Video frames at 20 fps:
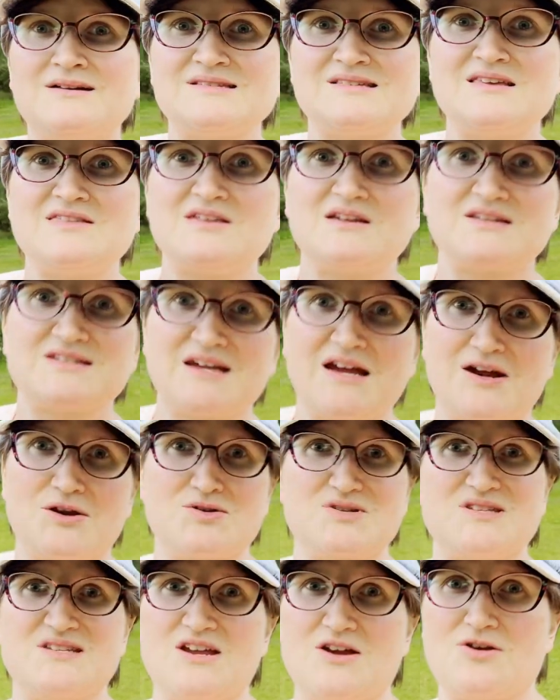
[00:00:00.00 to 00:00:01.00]
see the
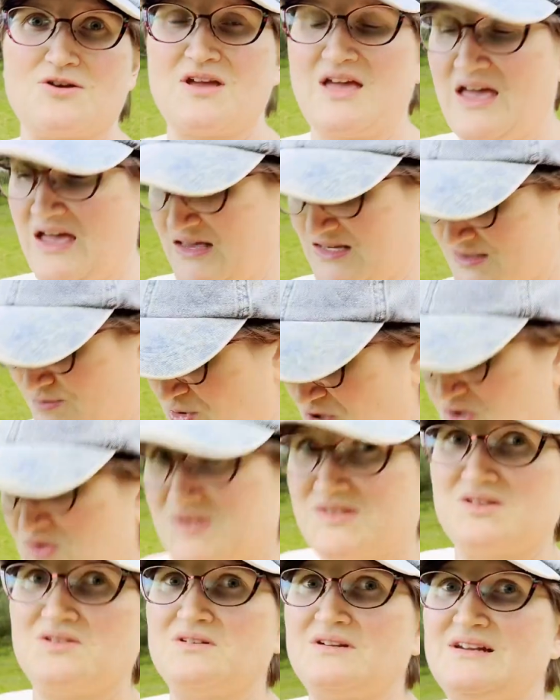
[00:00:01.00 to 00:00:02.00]
entire staircase, but you
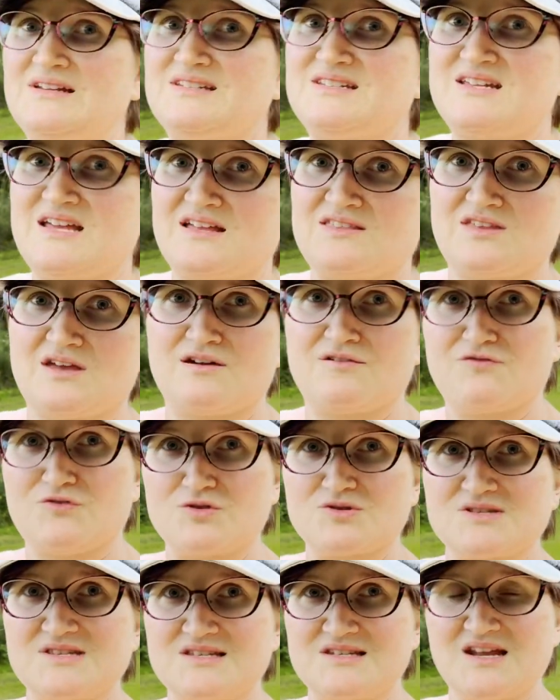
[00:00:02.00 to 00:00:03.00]
still need to take that
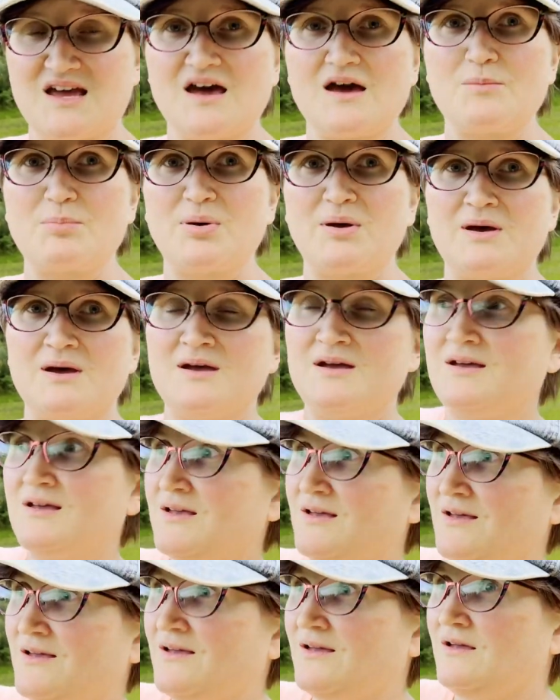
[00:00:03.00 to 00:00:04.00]
first step.
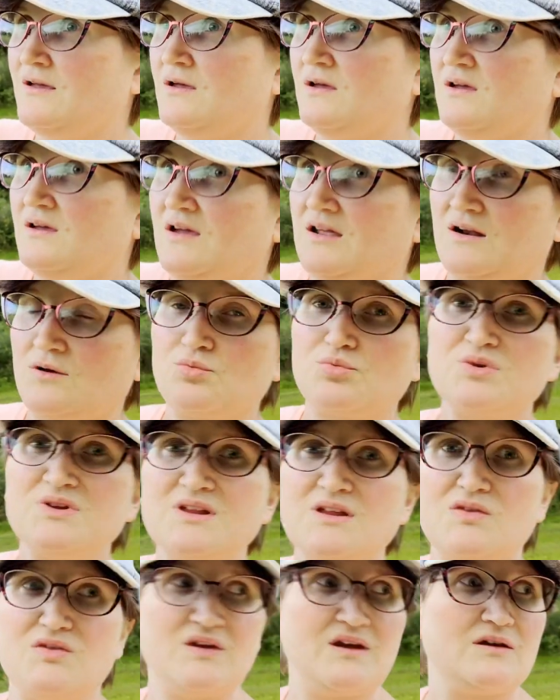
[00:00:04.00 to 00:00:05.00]
And I
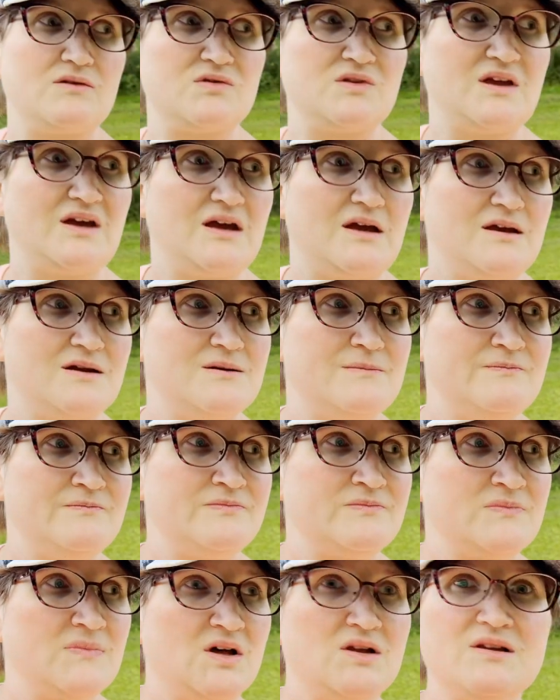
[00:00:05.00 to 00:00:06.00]
really think that
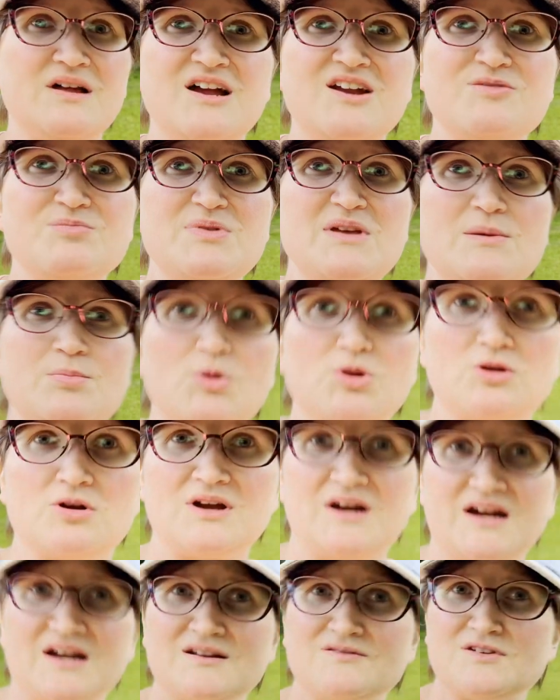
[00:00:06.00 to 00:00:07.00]
a lot of people are
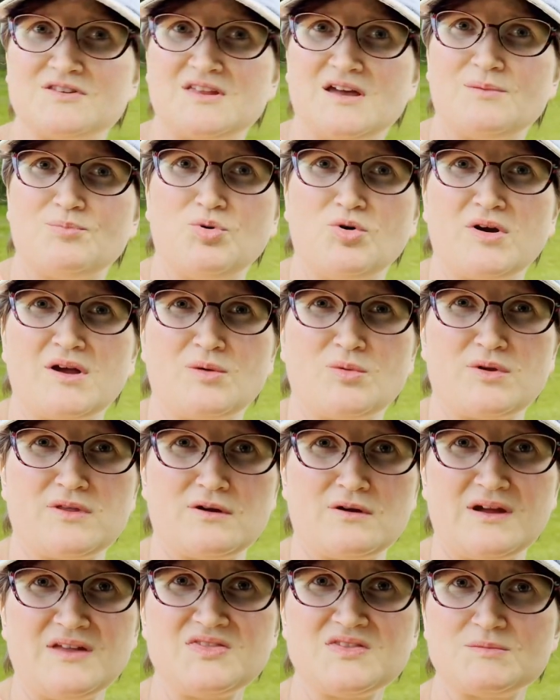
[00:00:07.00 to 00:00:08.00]
kind of at that point where
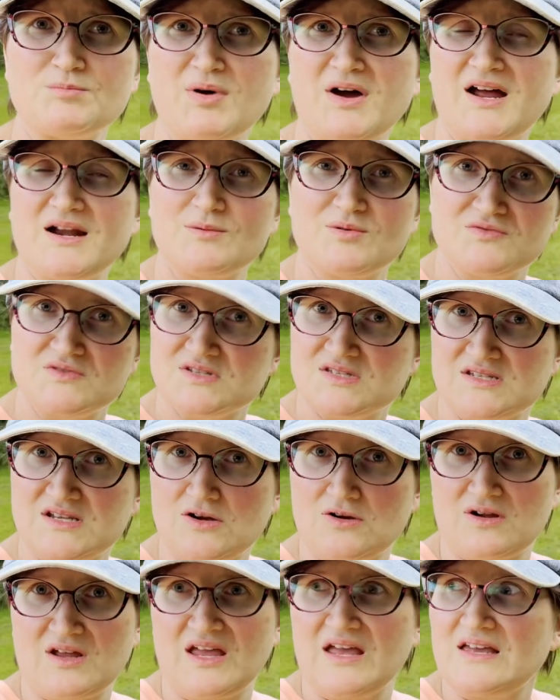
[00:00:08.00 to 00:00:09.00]
they're at the bottom of the
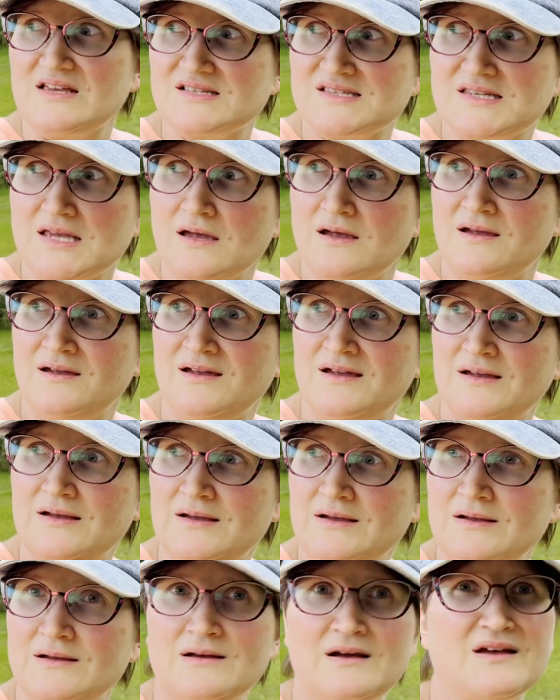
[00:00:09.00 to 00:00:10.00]
staircase,
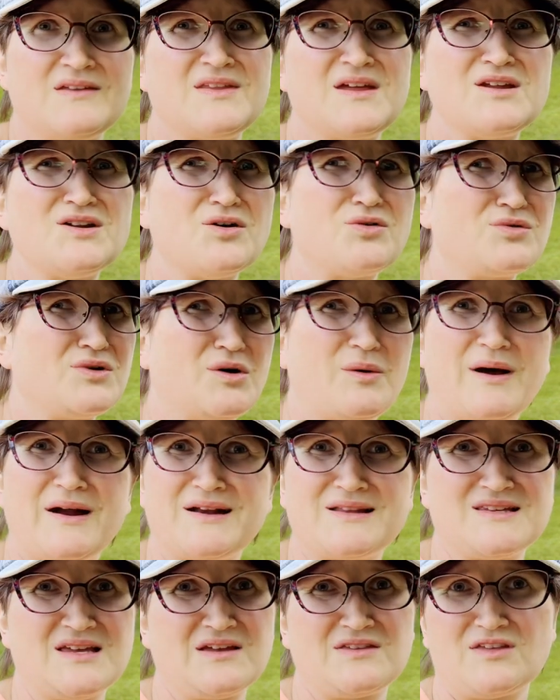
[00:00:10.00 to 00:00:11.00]
and they don't know how
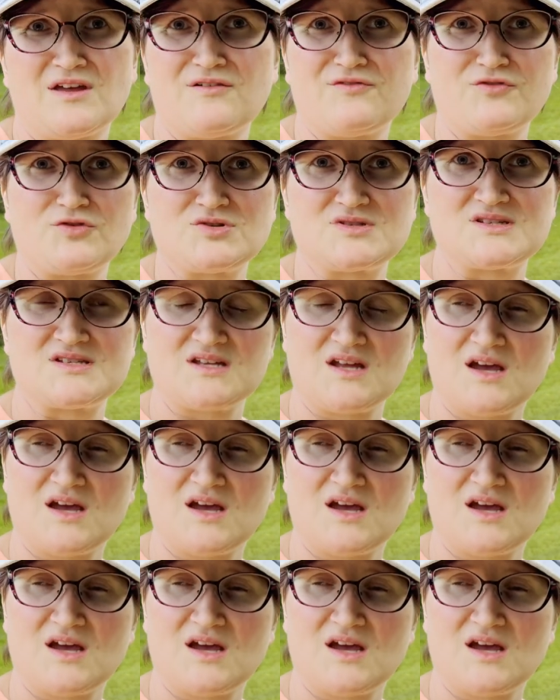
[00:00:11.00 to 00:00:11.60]
to take that first